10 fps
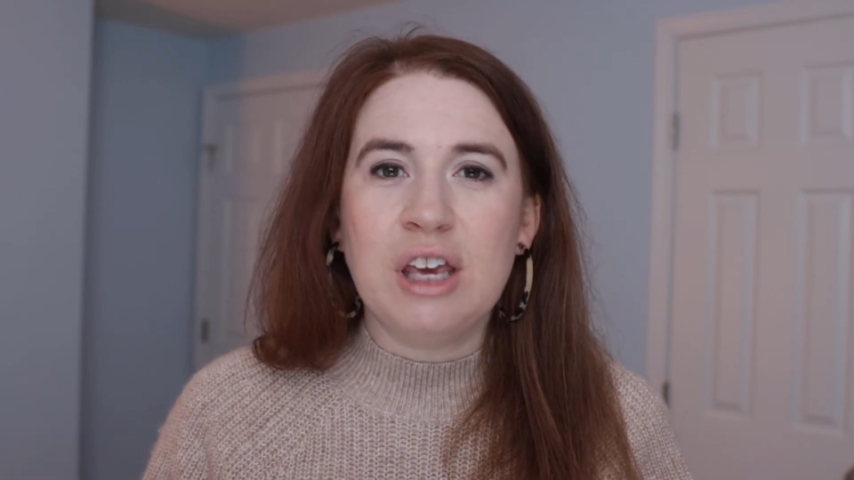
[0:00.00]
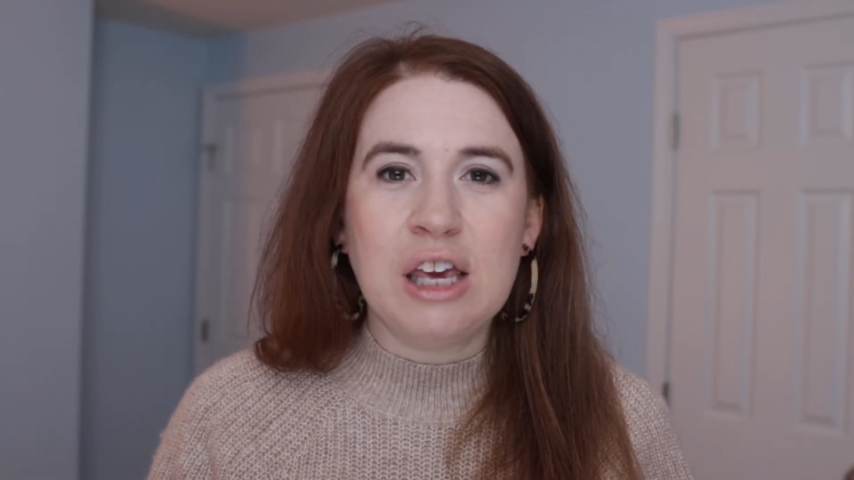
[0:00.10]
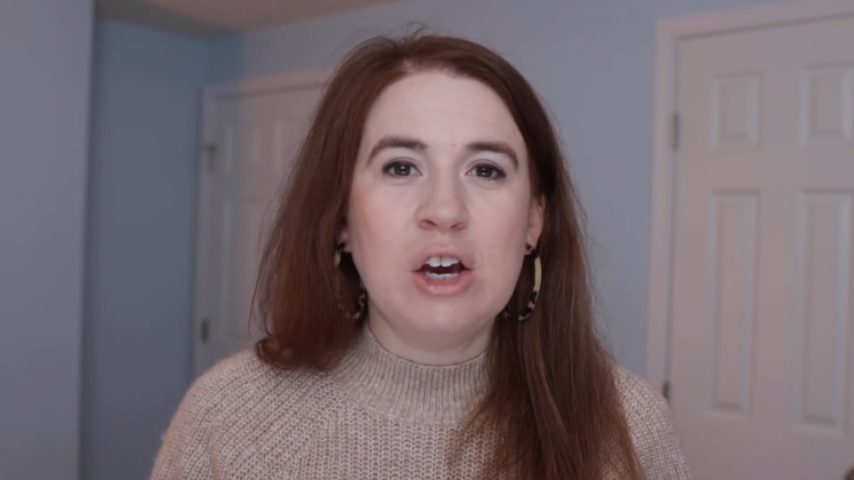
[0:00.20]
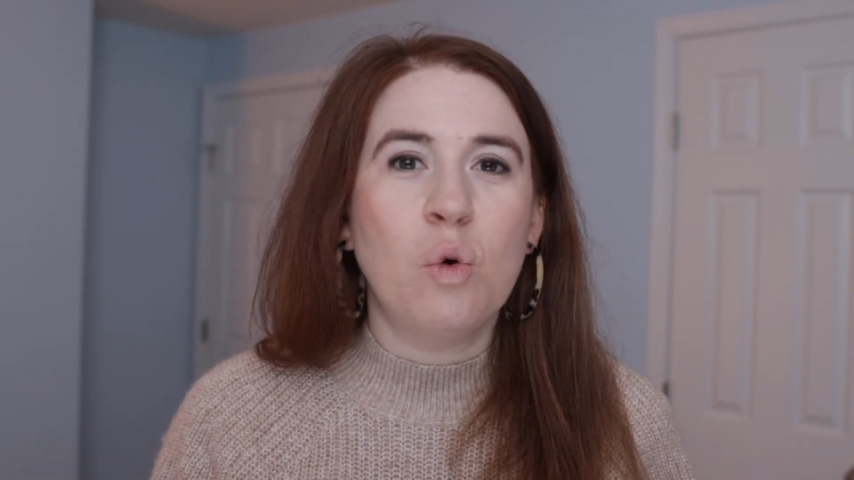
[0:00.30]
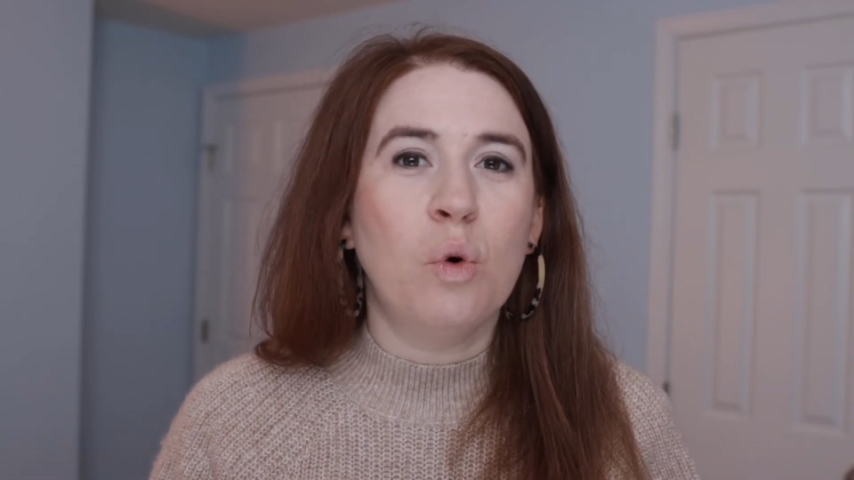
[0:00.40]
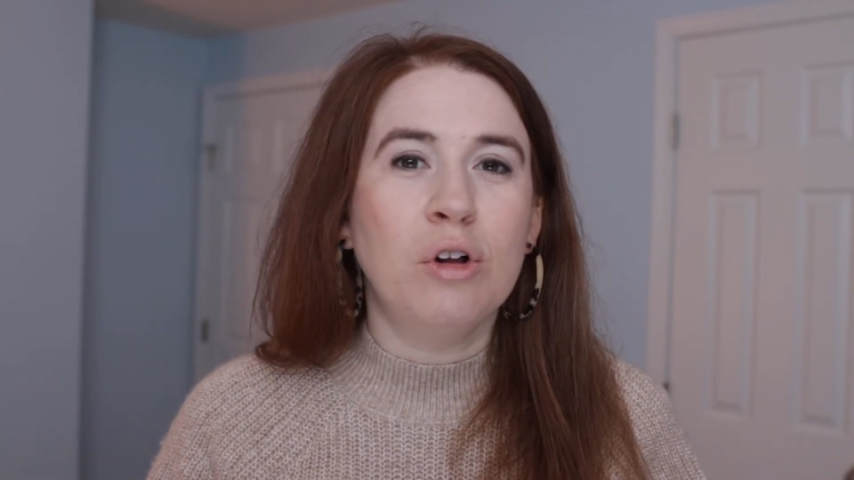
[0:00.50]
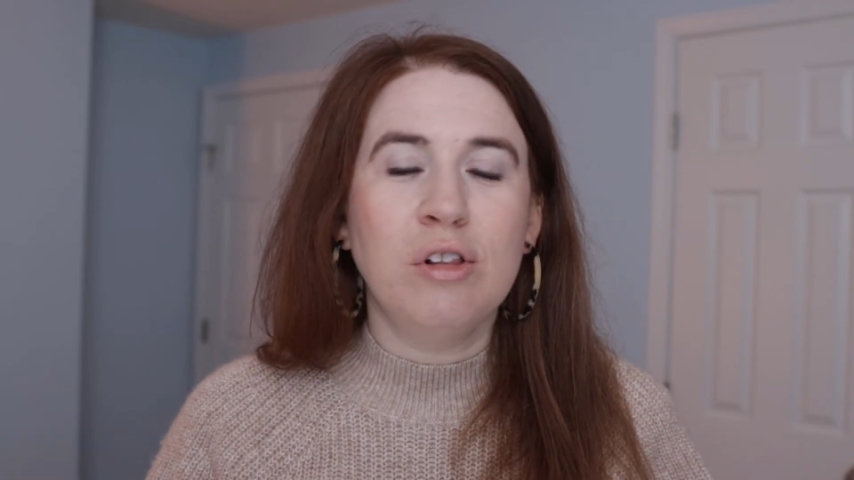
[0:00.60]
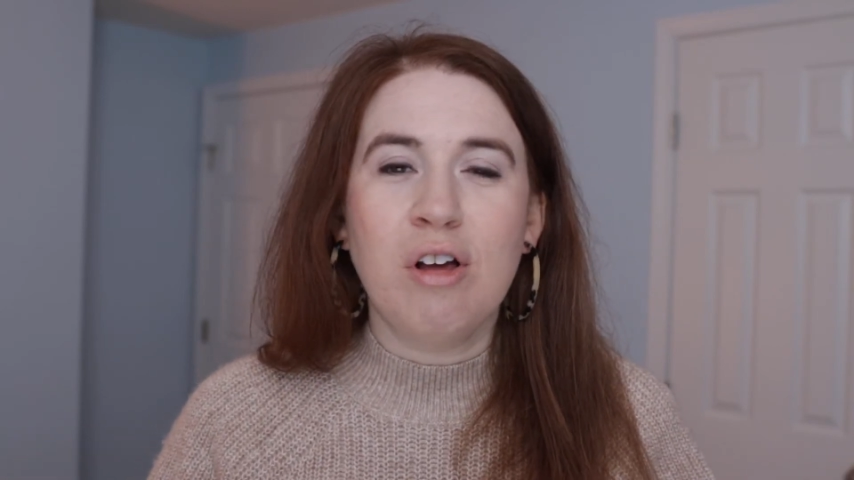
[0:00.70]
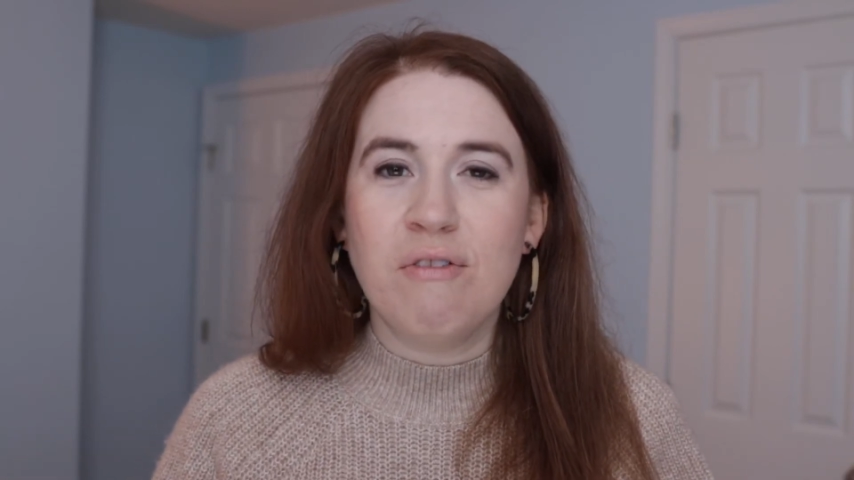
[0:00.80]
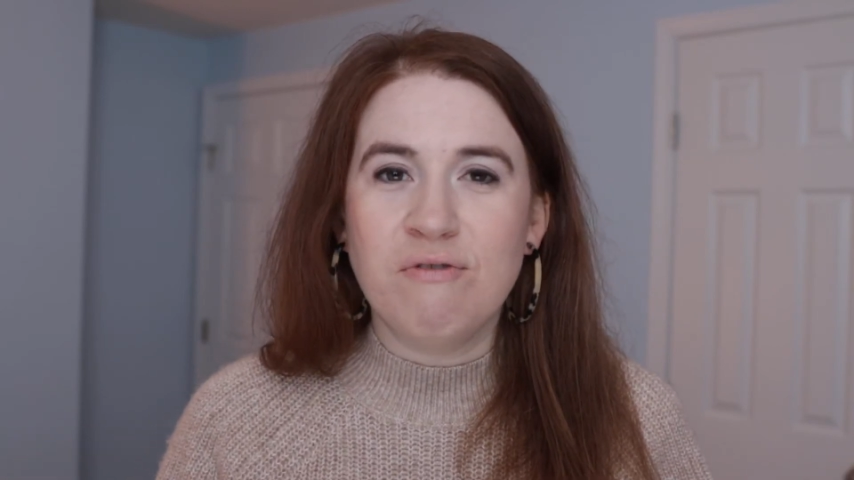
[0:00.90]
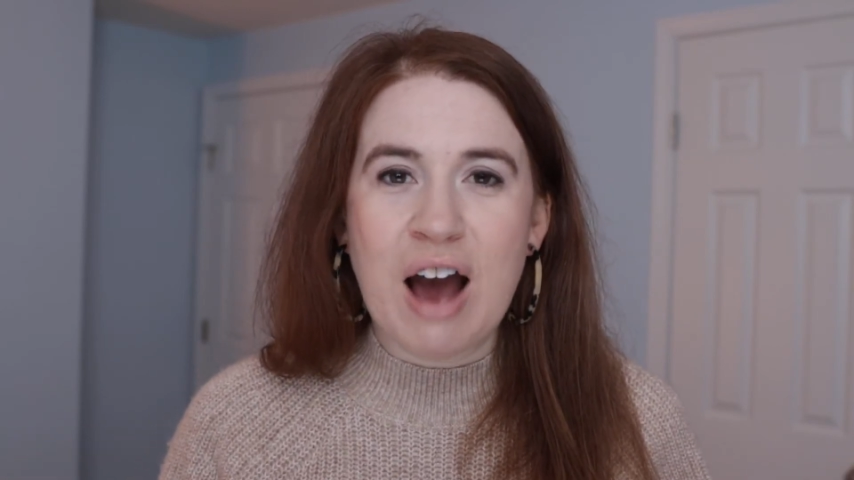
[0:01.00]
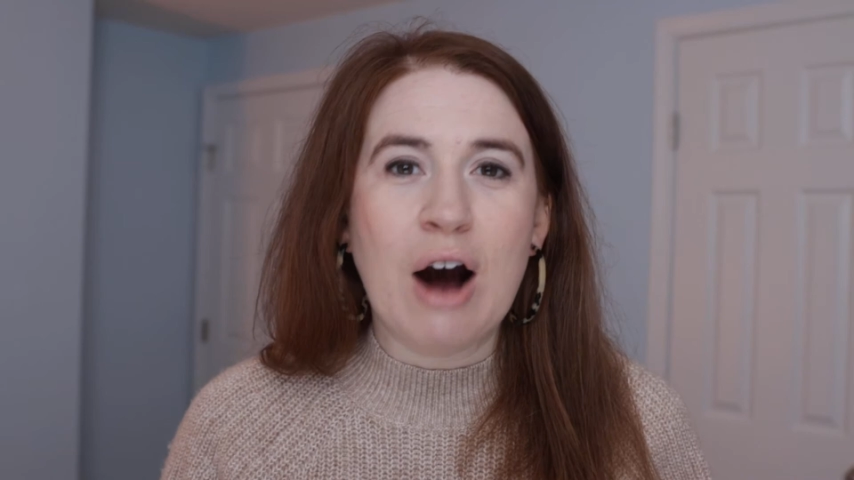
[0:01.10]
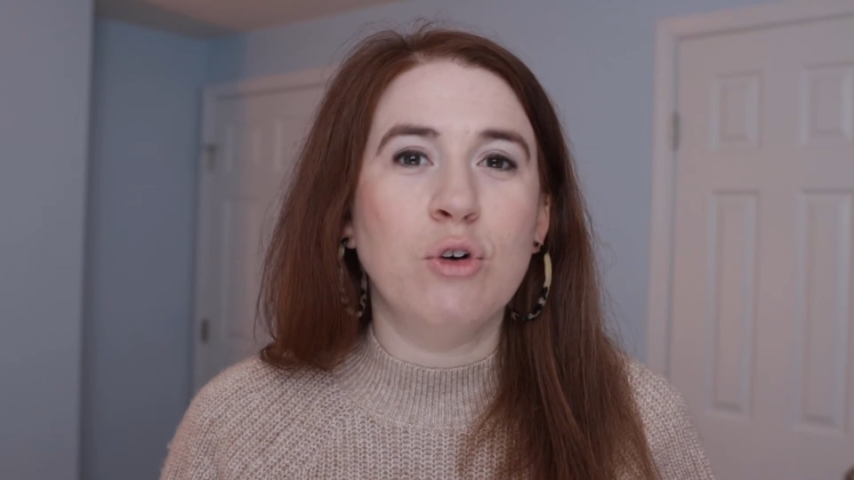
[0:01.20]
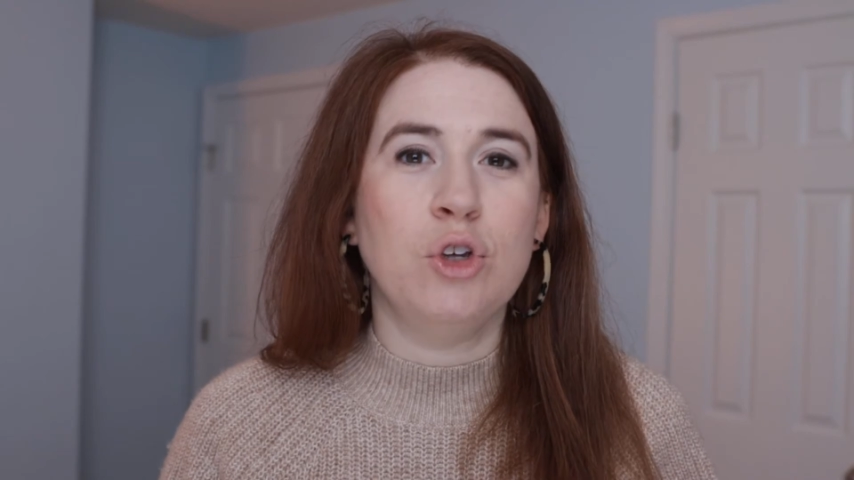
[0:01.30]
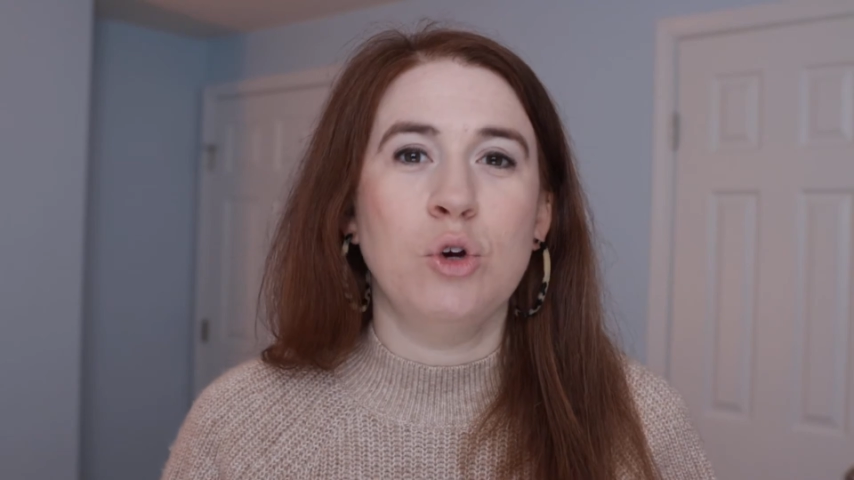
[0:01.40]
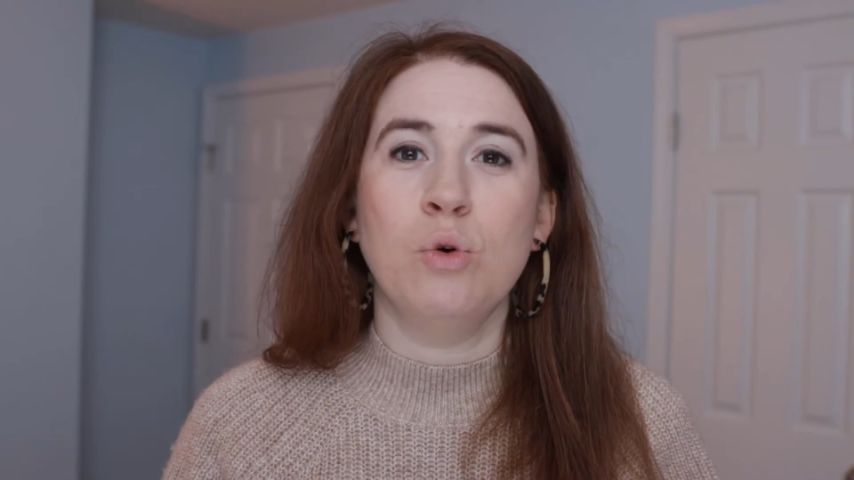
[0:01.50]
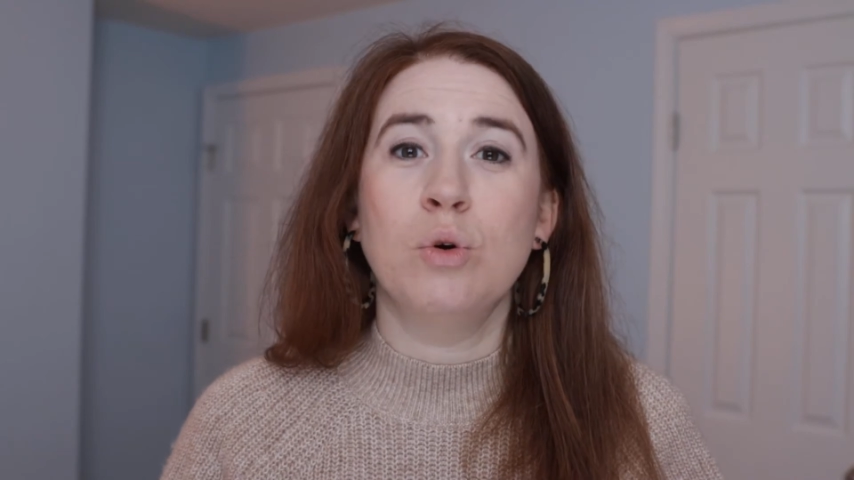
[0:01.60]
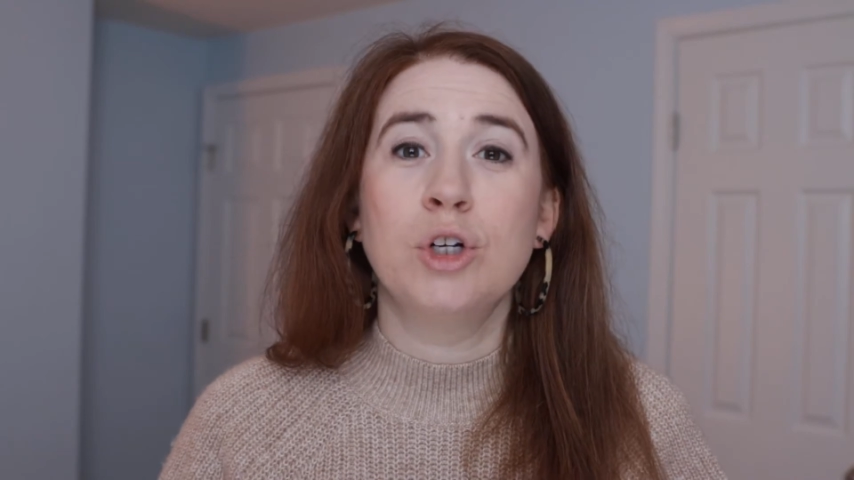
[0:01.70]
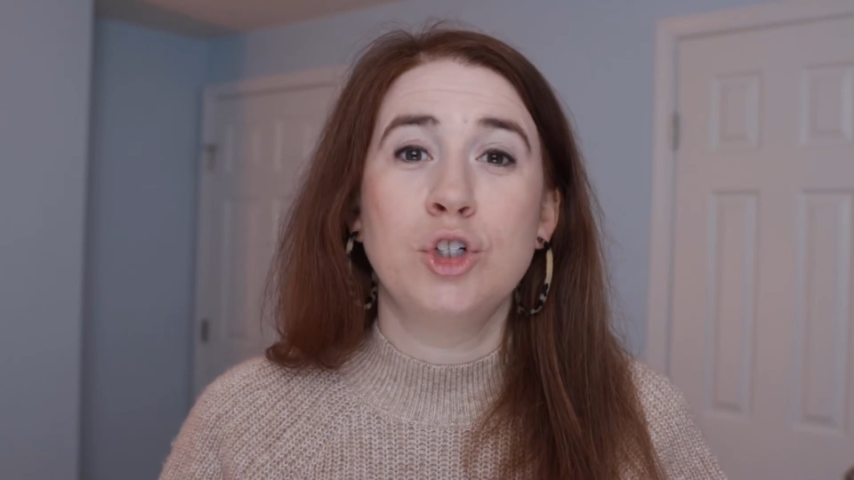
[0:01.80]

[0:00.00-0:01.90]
equal value